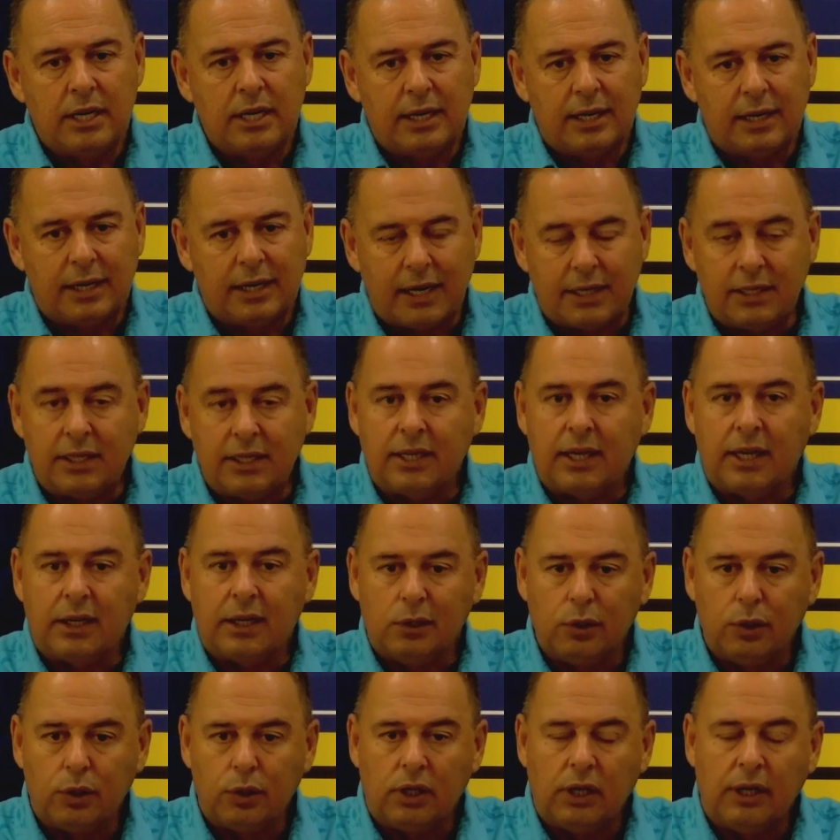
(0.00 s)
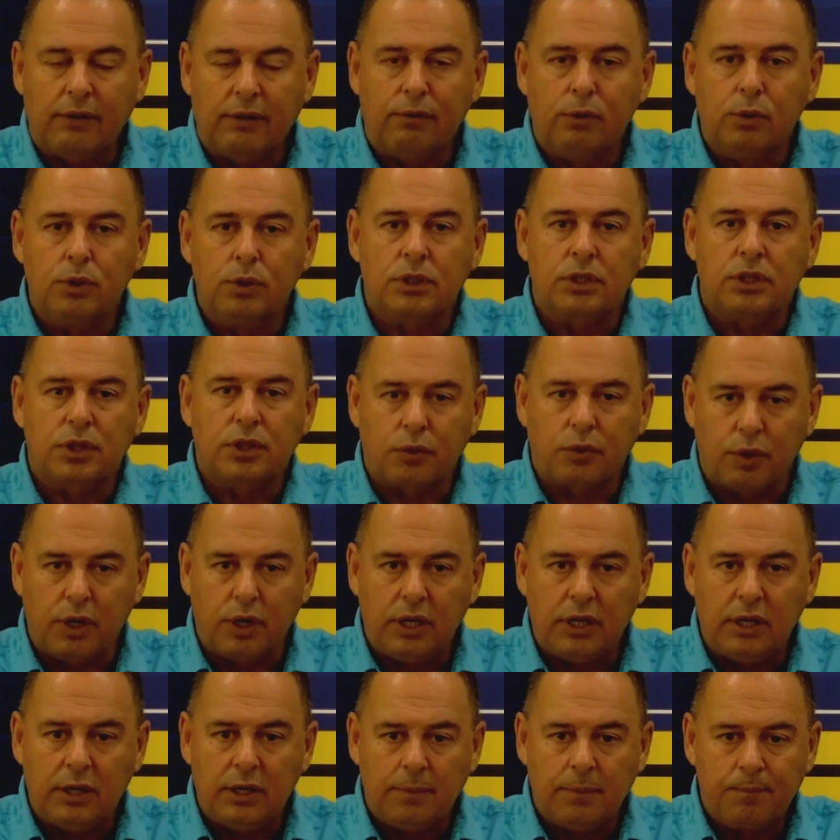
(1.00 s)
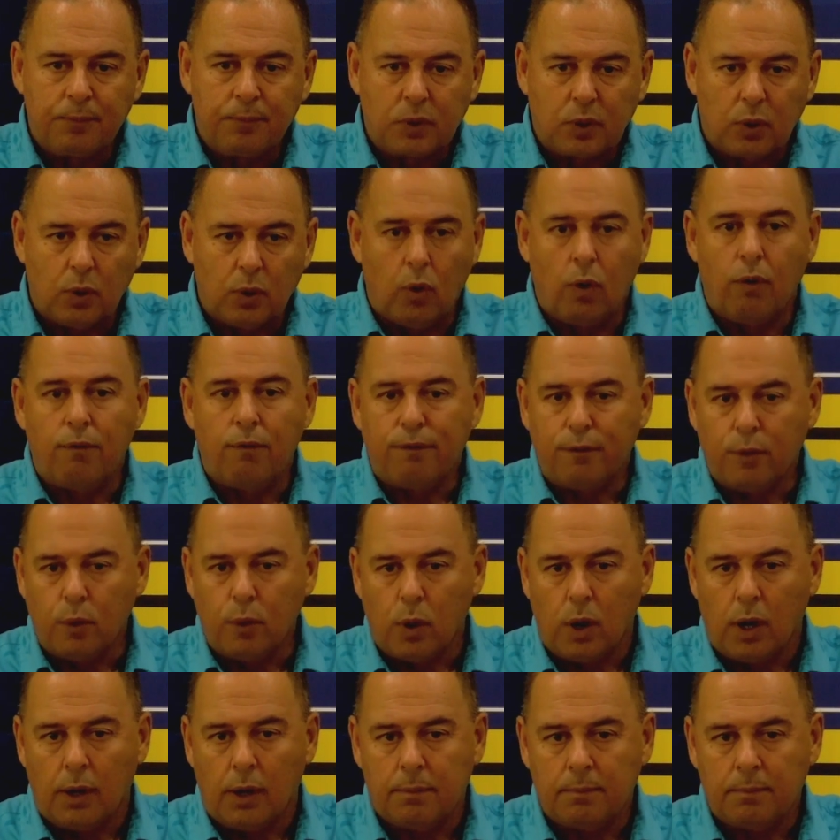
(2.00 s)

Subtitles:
under alert levels 3 or 4.